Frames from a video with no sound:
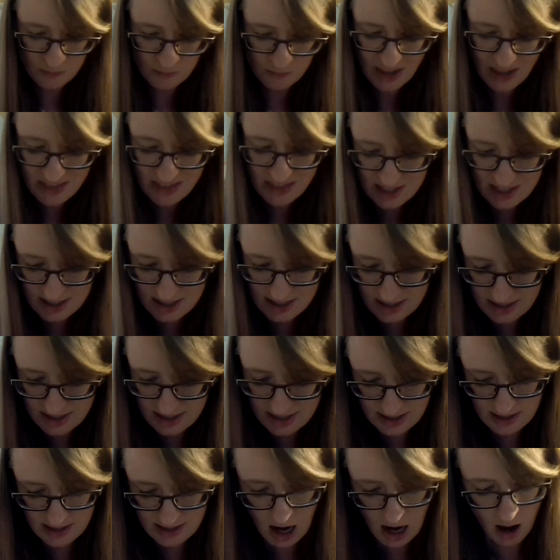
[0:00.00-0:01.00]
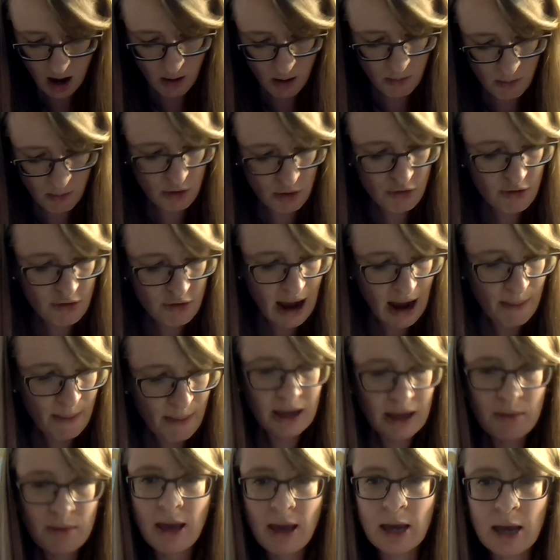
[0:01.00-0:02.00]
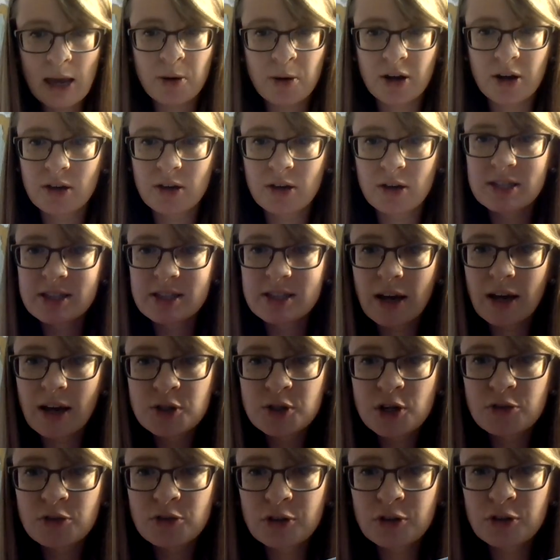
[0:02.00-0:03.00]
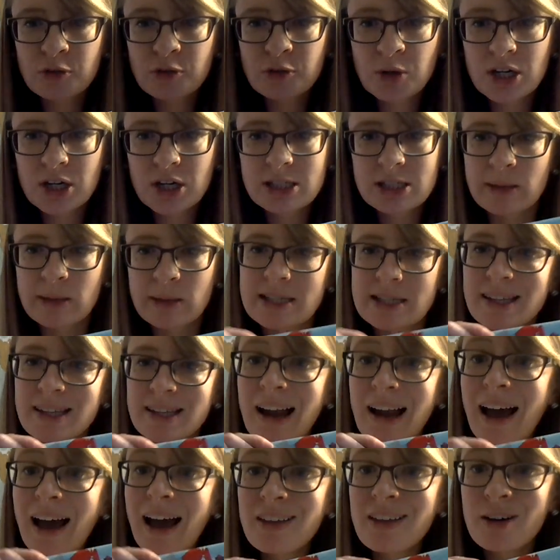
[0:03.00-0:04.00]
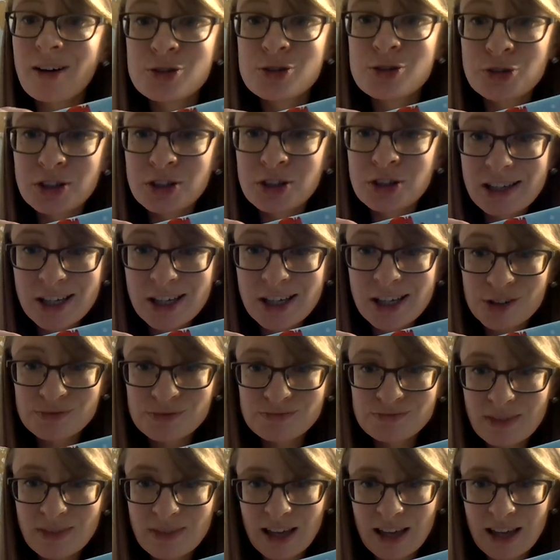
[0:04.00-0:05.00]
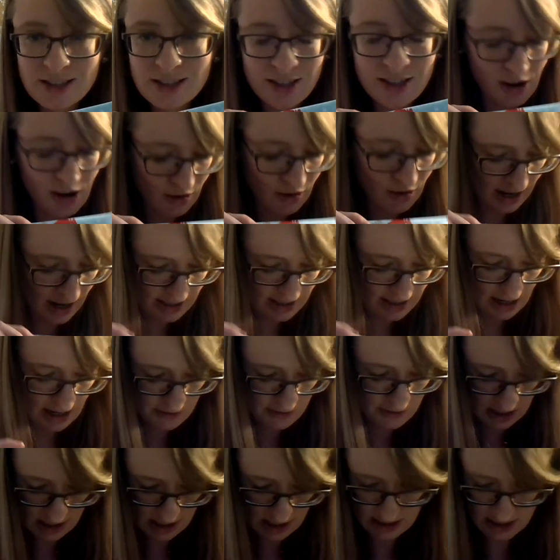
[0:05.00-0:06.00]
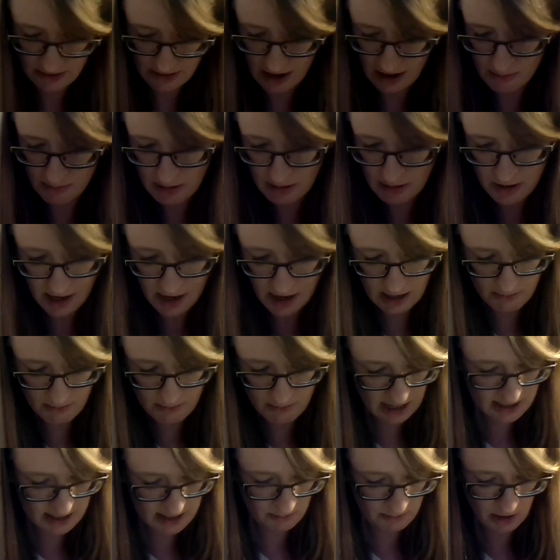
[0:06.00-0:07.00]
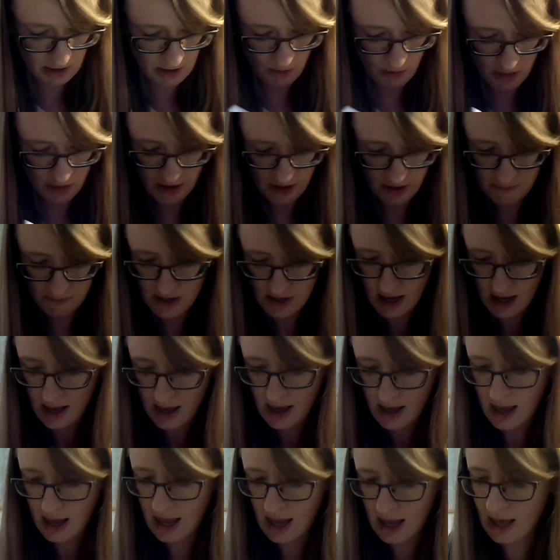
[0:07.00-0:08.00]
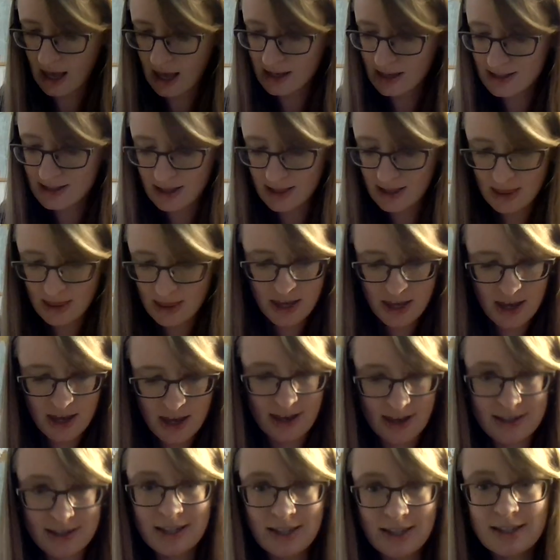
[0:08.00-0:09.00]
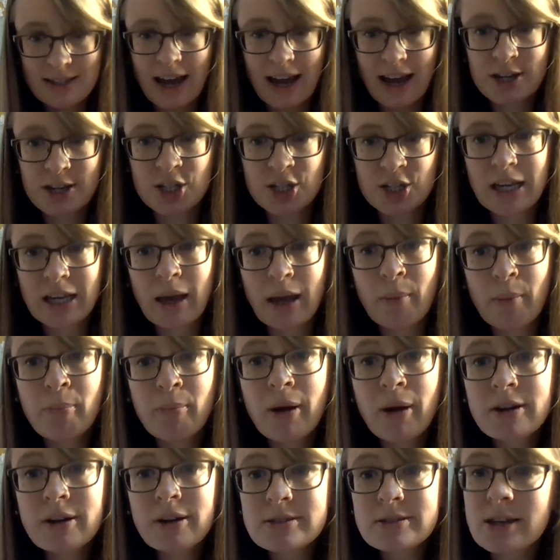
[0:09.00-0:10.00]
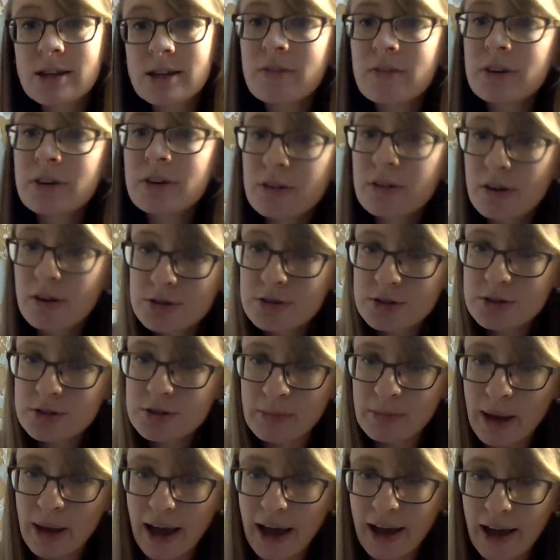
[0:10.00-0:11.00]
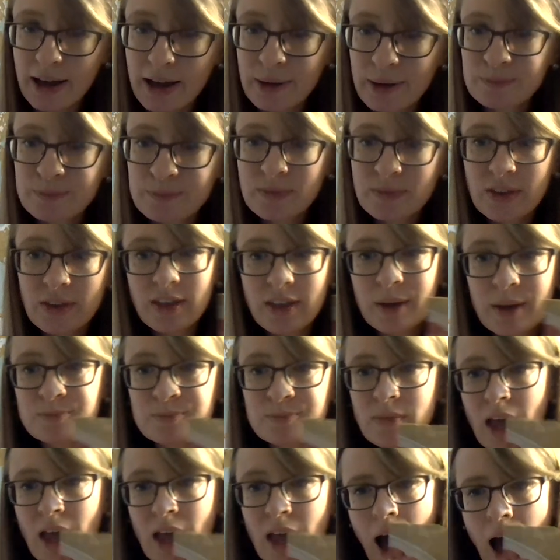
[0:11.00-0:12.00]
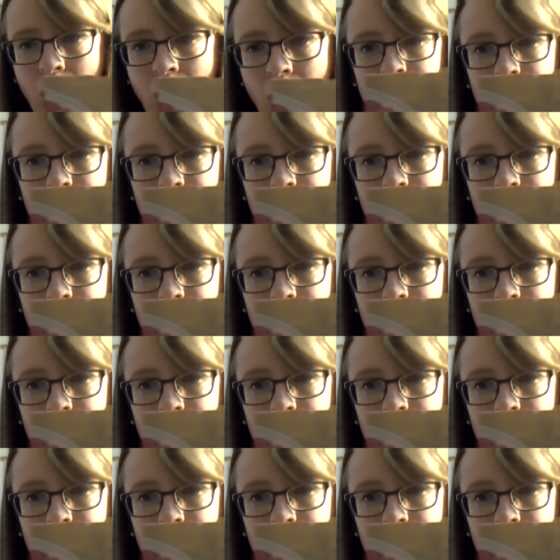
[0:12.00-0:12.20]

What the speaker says: This is some wrapping paper that was left over from Christmas that I thought was really cute, and so I saved it because I thought maybe I could make something with it. And this is actually part of a grocery bag that I